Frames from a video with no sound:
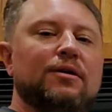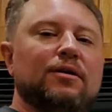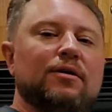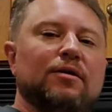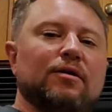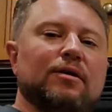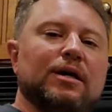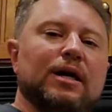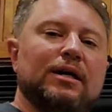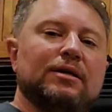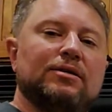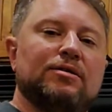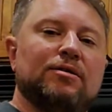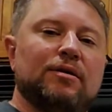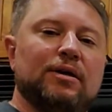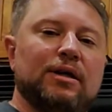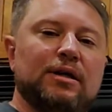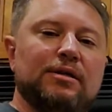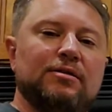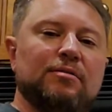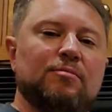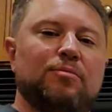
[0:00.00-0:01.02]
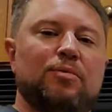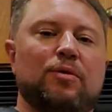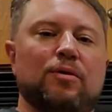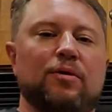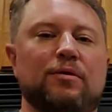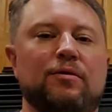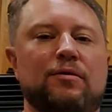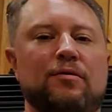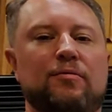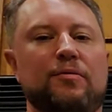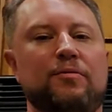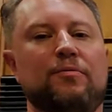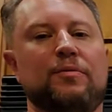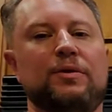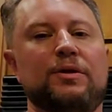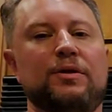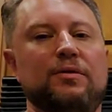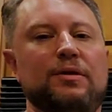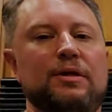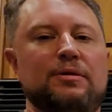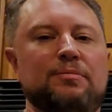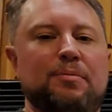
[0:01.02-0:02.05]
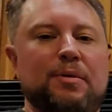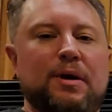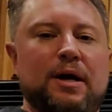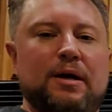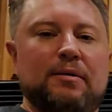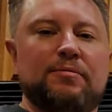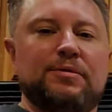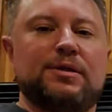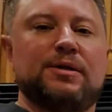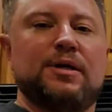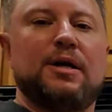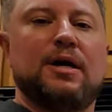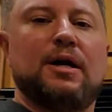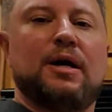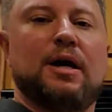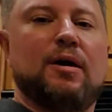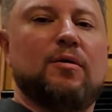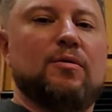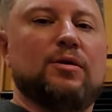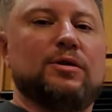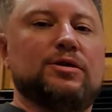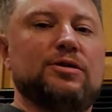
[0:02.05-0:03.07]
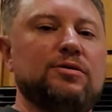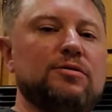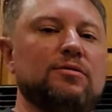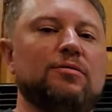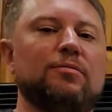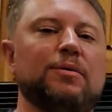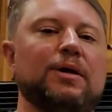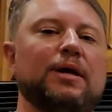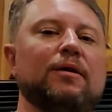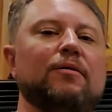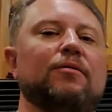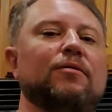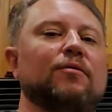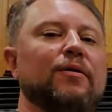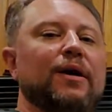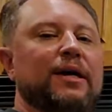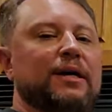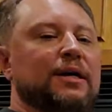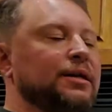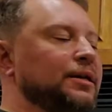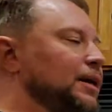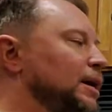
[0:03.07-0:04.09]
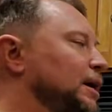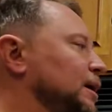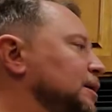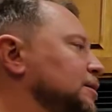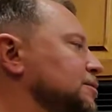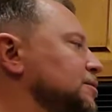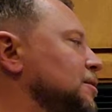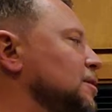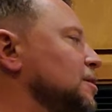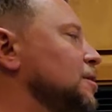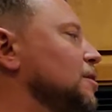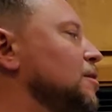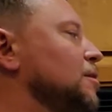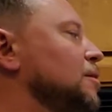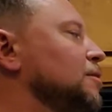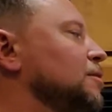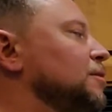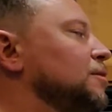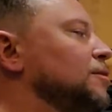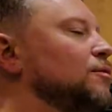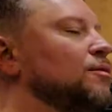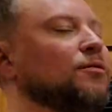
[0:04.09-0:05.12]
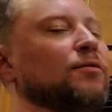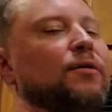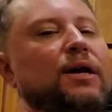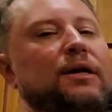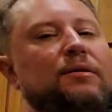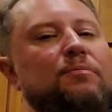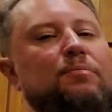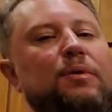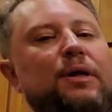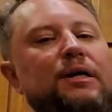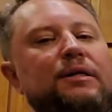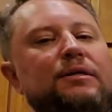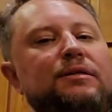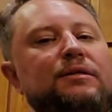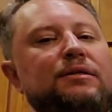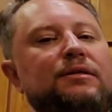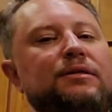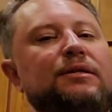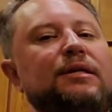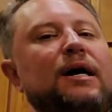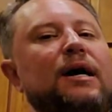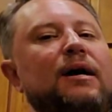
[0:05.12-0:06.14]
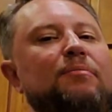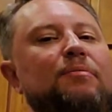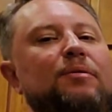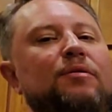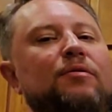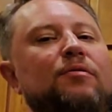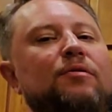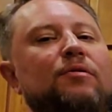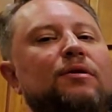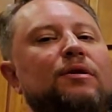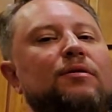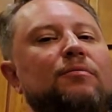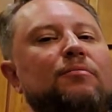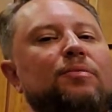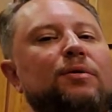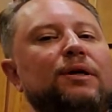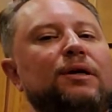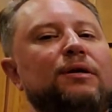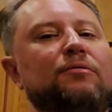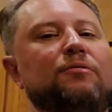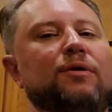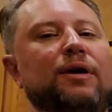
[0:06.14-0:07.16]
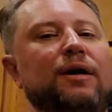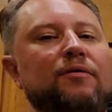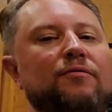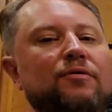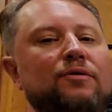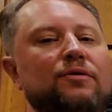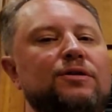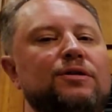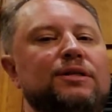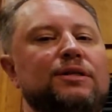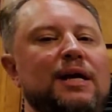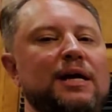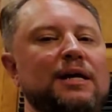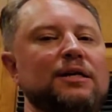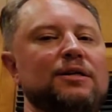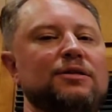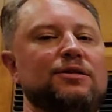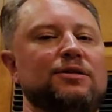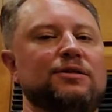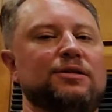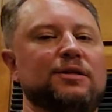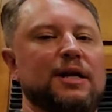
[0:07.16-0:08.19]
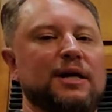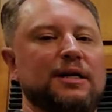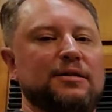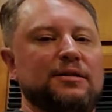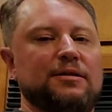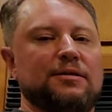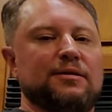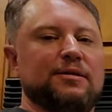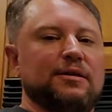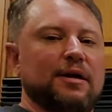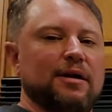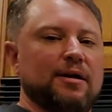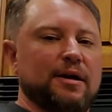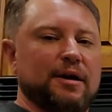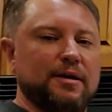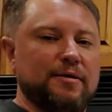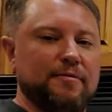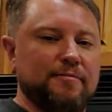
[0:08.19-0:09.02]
Okay? So it is important that when we do these problems, I want you to be able to recognize the correct place to stop in order to complete whatever stage is necessary.